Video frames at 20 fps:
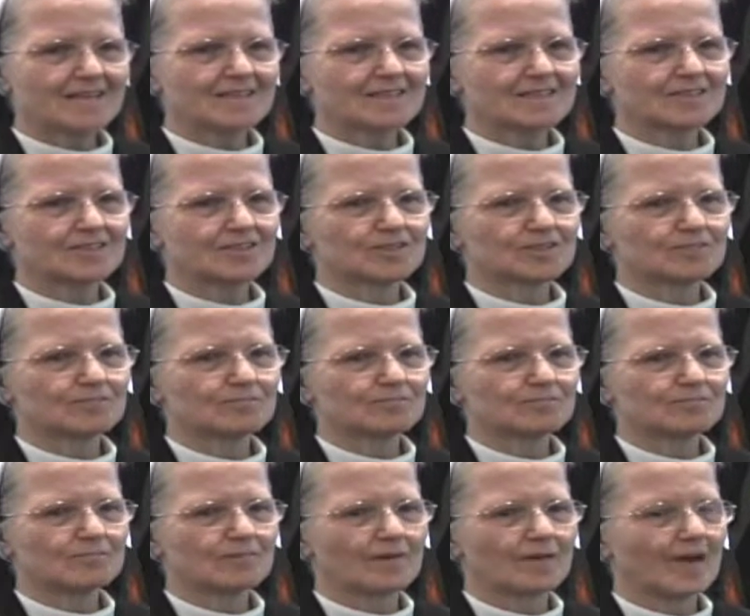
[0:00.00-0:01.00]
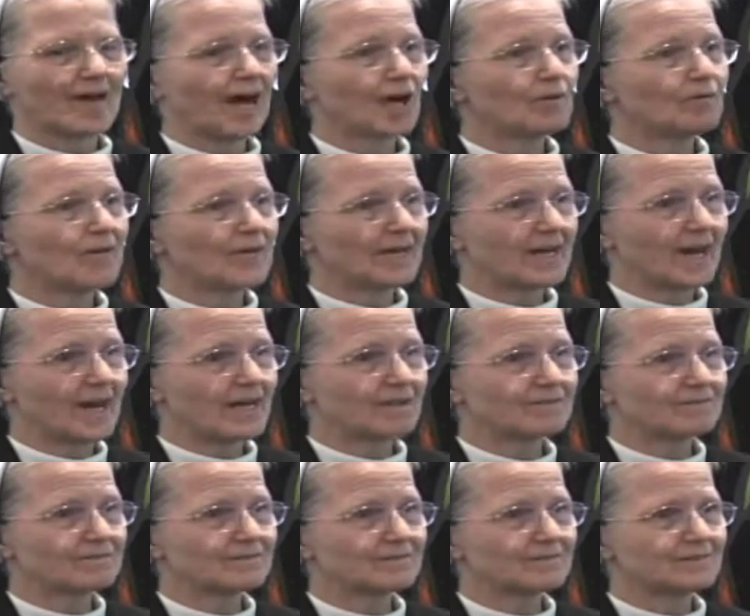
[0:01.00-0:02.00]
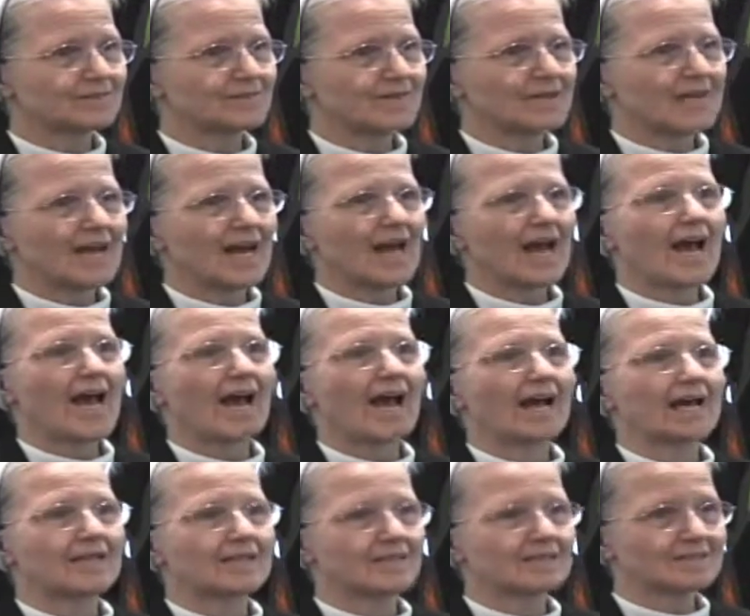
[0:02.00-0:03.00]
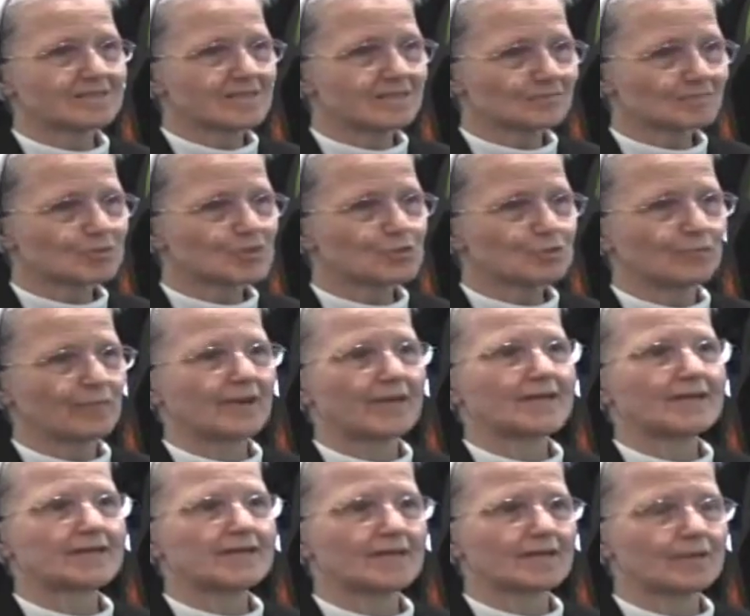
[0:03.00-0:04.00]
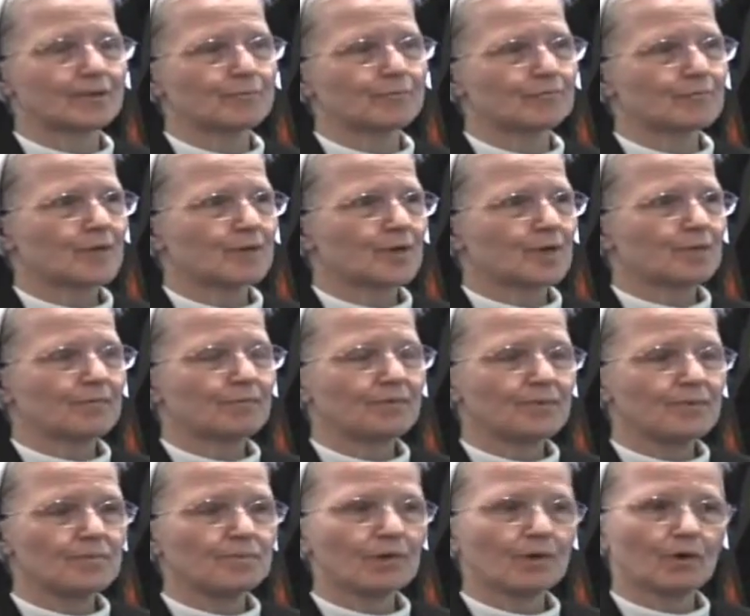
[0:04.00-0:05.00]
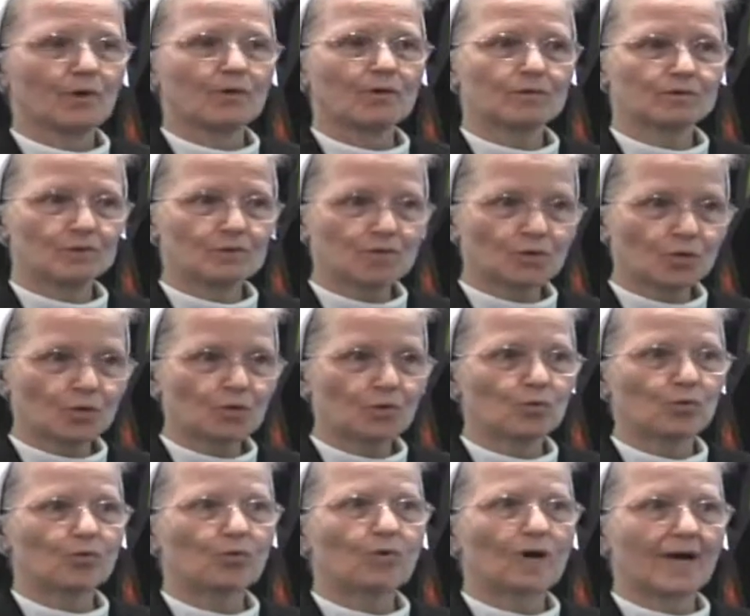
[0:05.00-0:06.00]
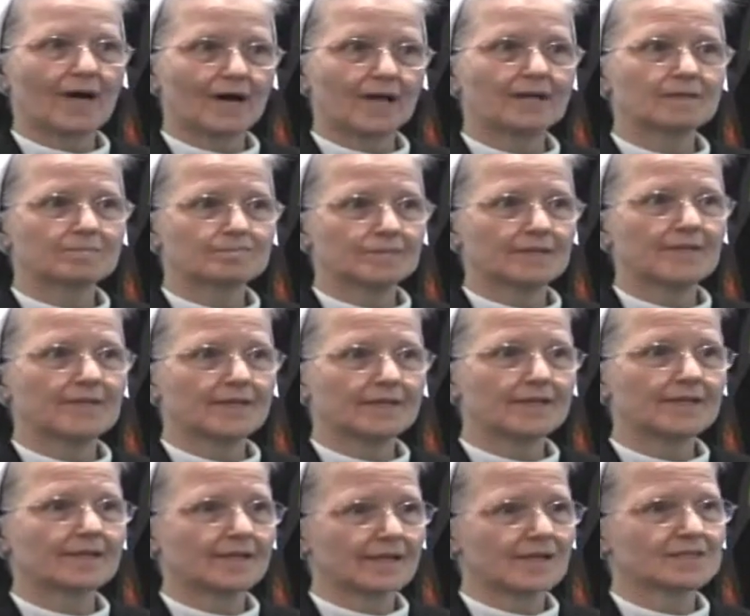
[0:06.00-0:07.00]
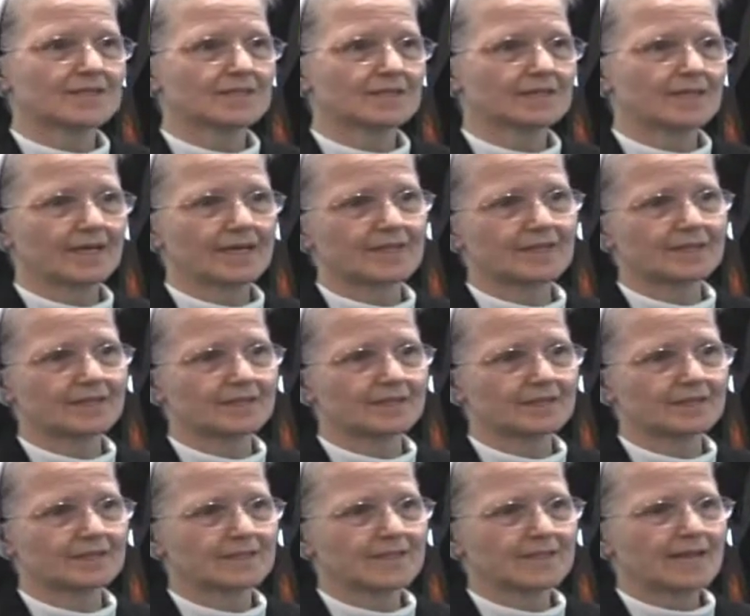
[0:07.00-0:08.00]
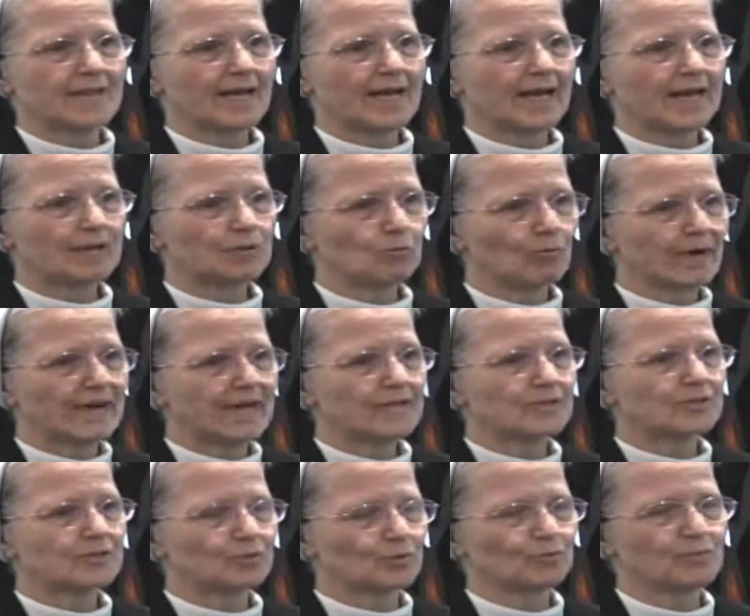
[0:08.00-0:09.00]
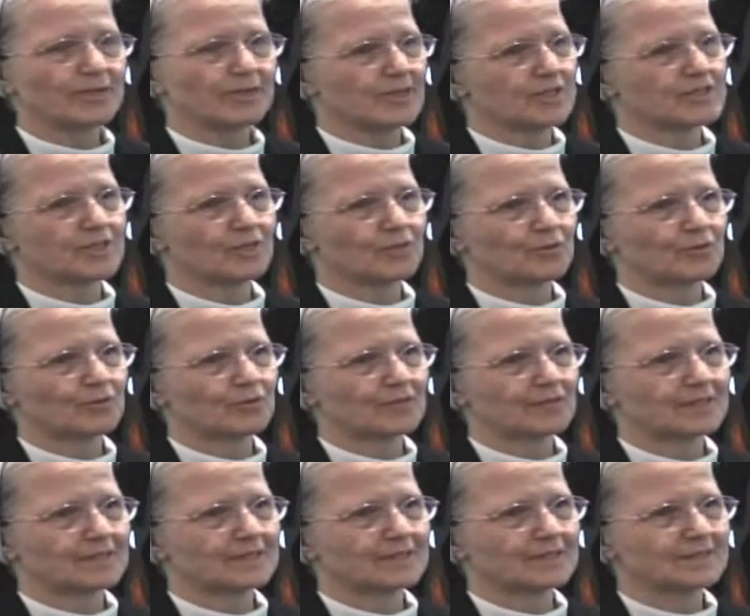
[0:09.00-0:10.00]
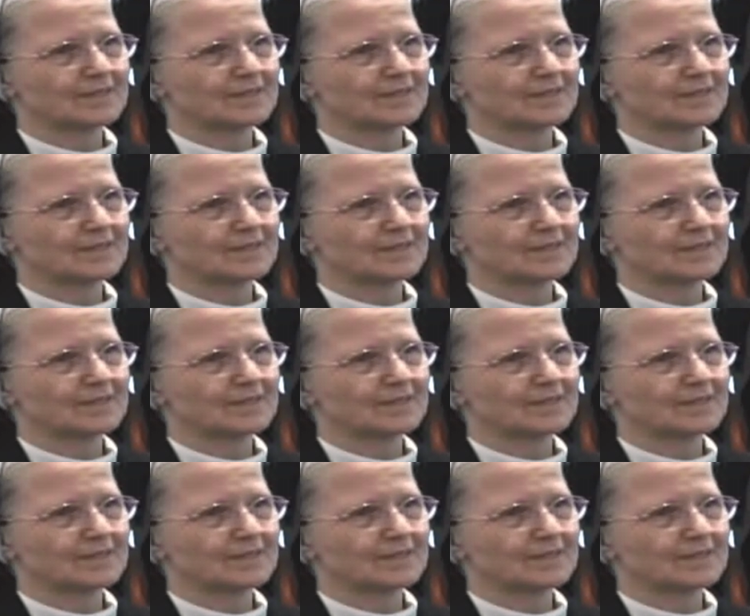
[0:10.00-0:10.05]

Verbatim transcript: it, our life, and spare the people who are incarcerated and waiting to be executed.